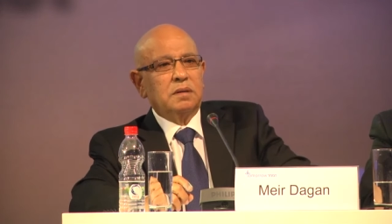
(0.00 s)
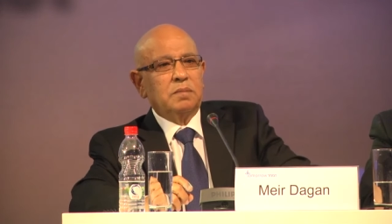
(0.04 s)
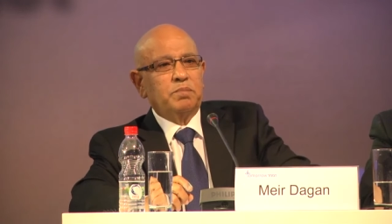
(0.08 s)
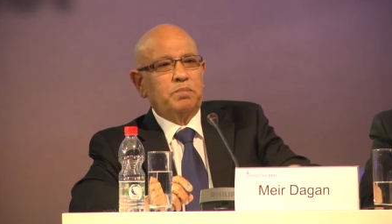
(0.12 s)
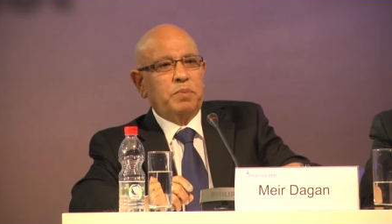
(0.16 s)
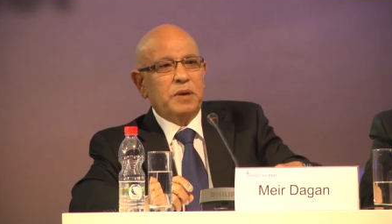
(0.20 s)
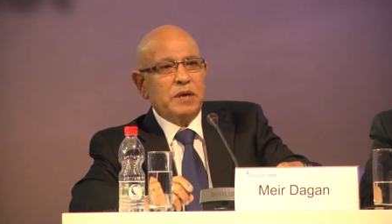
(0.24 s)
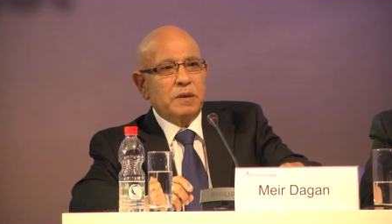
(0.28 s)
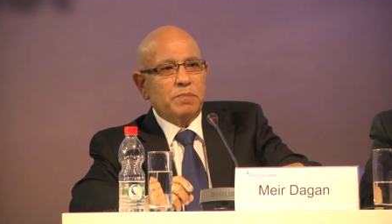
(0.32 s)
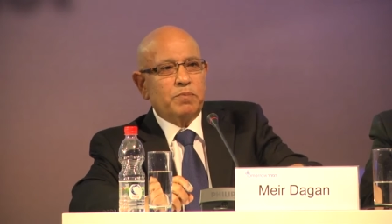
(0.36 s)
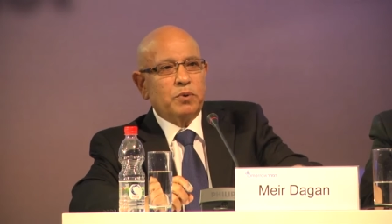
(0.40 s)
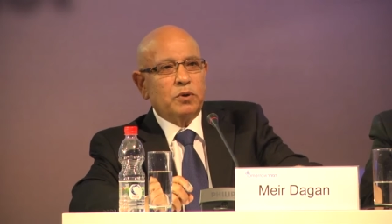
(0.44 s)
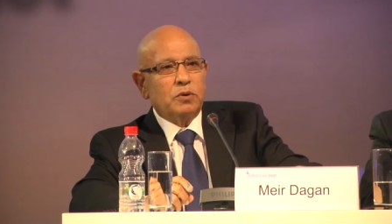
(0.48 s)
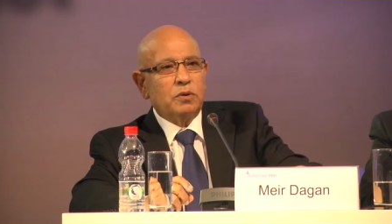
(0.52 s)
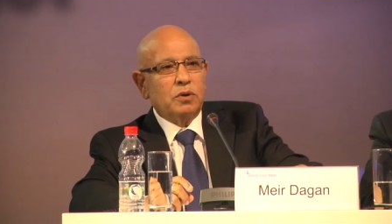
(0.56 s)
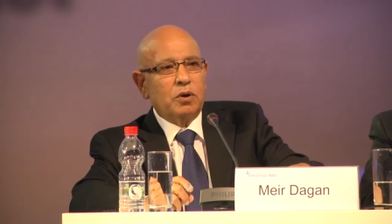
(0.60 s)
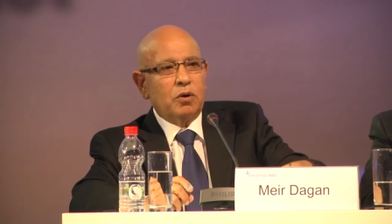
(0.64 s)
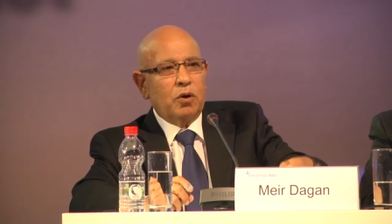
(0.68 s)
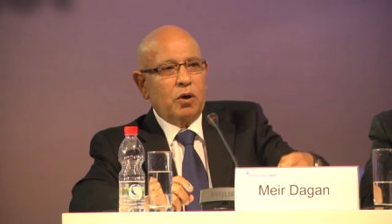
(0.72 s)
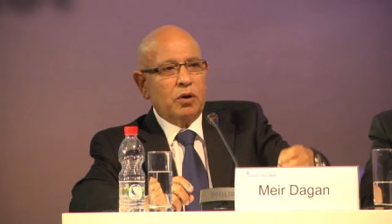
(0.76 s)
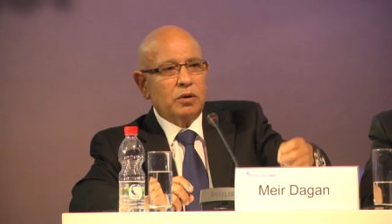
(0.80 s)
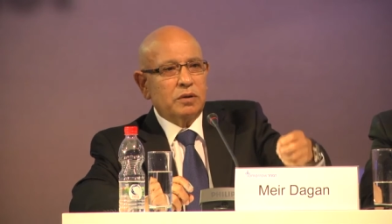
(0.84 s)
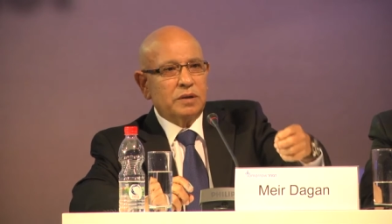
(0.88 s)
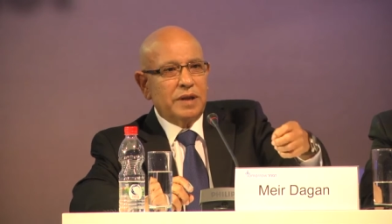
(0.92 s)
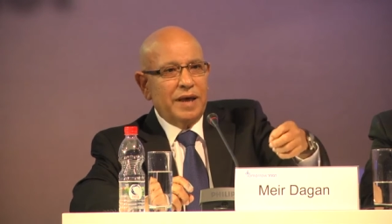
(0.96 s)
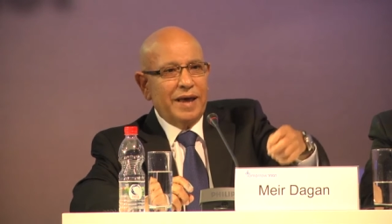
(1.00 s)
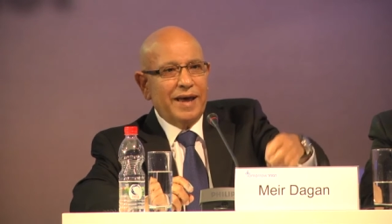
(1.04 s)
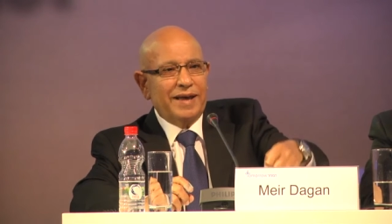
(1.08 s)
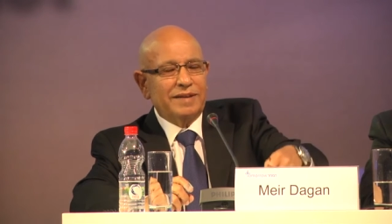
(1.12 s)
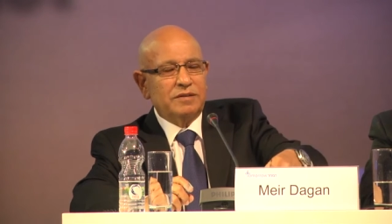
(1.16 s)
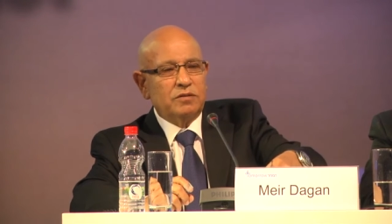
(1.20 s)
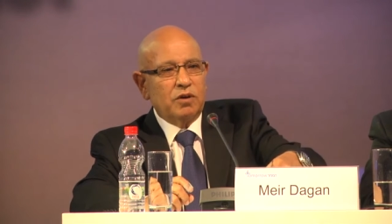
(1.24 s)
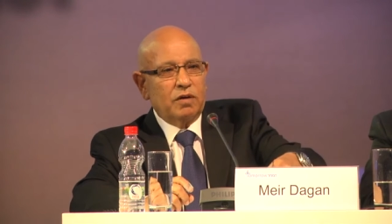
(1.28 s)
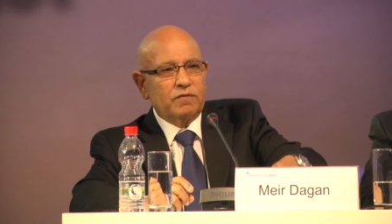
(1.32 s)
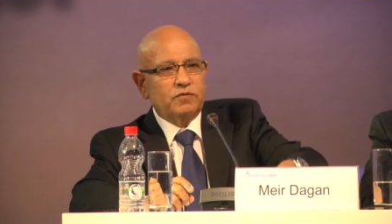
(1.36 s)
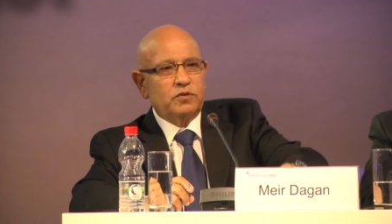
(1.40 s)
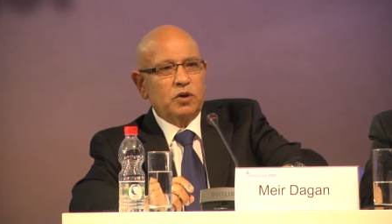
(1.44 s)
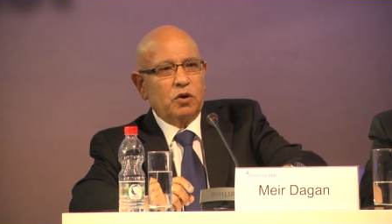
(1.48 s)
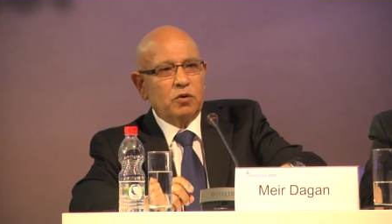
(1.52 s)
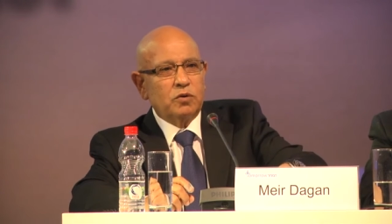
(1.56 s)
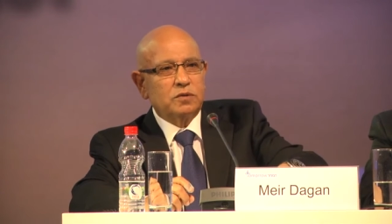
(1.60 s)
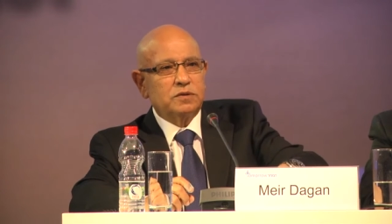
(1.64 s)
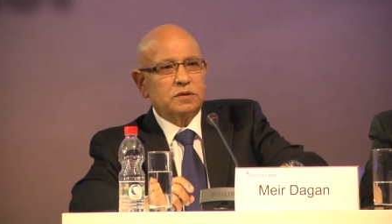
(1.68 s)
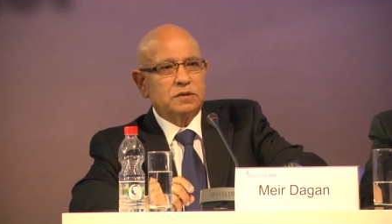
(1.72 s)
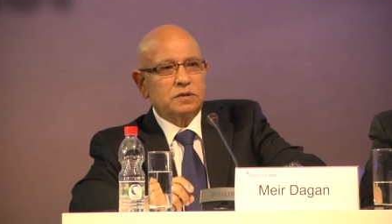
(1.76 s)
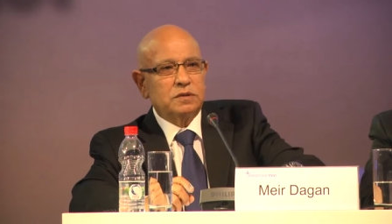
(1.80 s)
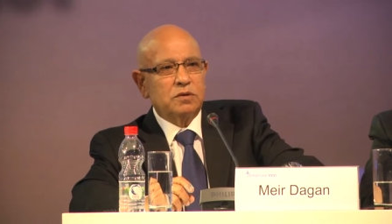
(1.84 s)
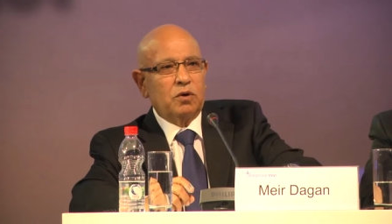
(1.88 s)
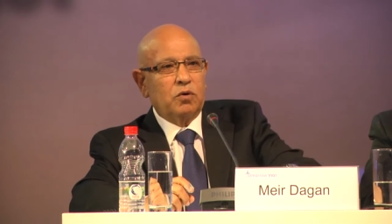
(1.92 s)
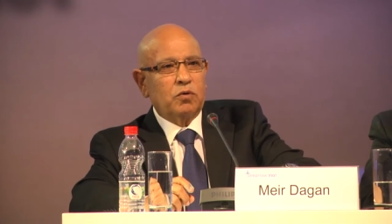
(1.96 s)
people on head of
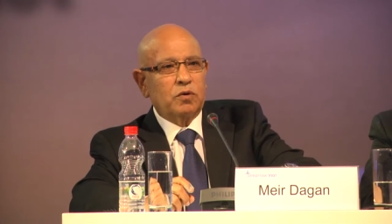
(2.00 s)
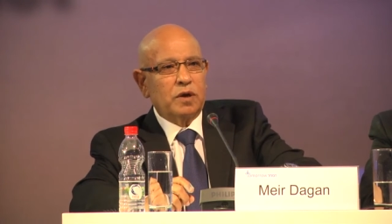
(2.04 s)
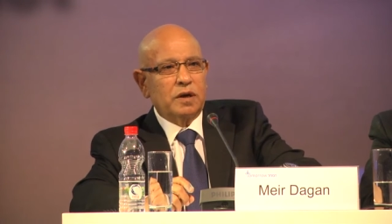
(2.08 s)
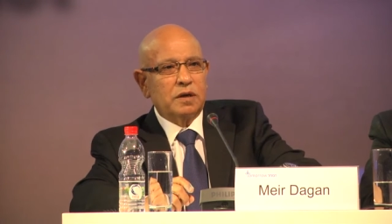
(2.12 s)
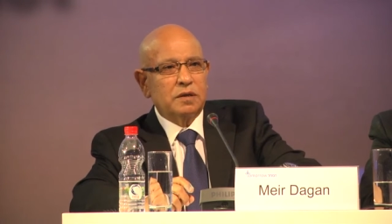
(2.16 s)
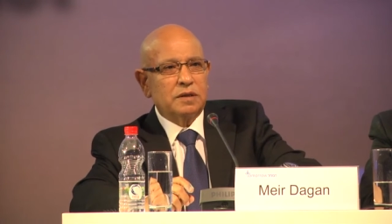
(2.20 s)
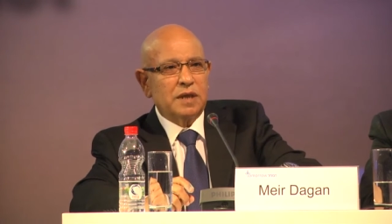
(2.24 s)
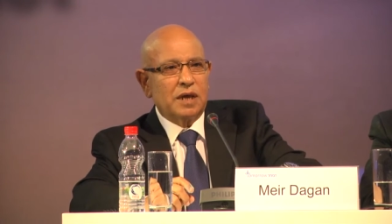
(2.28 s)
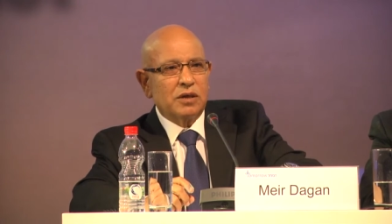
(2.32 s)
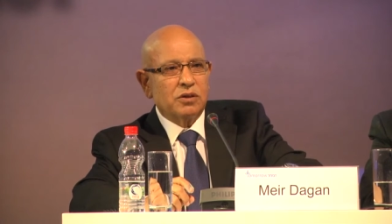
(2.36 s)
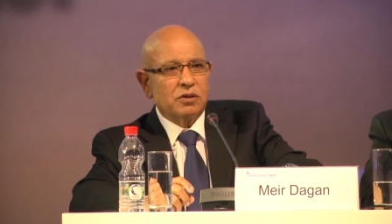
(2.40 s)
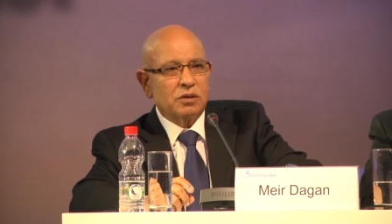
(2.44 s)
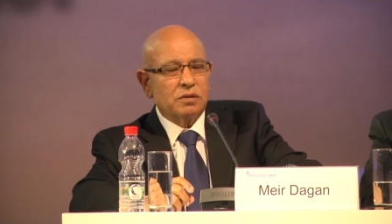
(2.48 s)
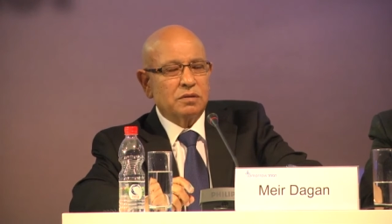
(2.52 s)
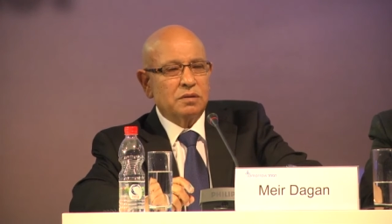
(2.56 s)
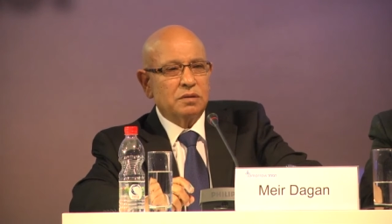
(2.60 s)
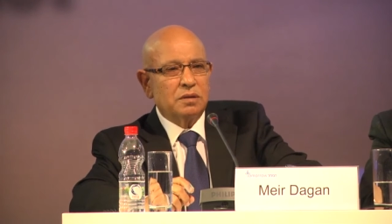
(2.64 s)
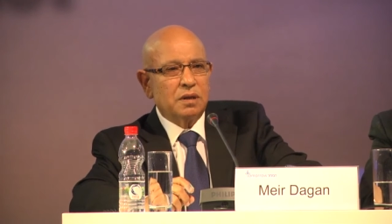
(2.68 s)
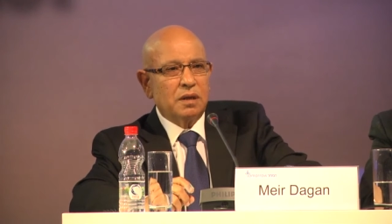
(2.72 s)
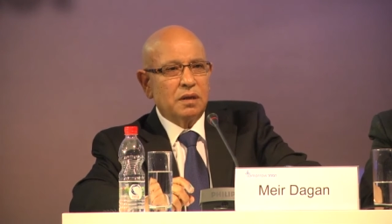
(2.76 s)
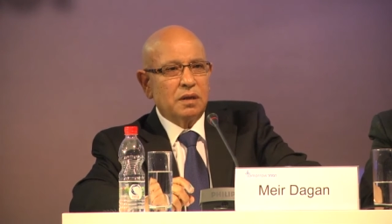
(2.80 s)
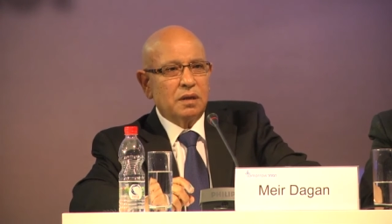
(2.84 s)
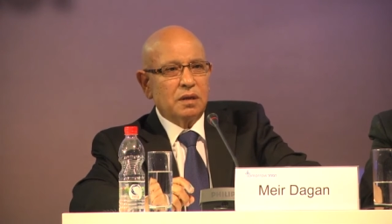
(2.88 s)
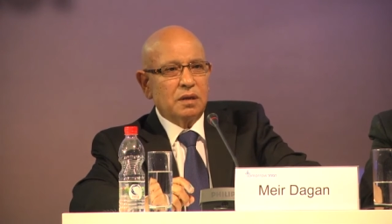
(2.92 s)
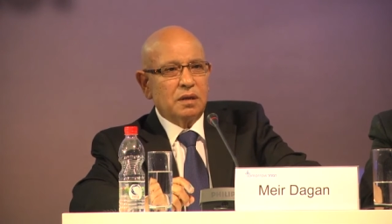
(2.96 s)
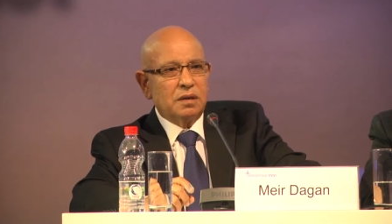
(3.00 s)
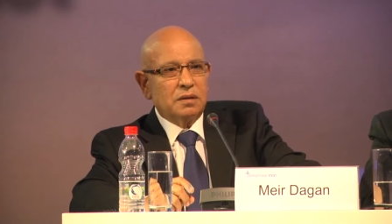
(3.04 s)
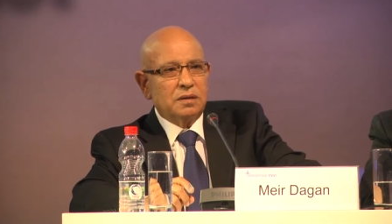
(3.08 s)
those organizations,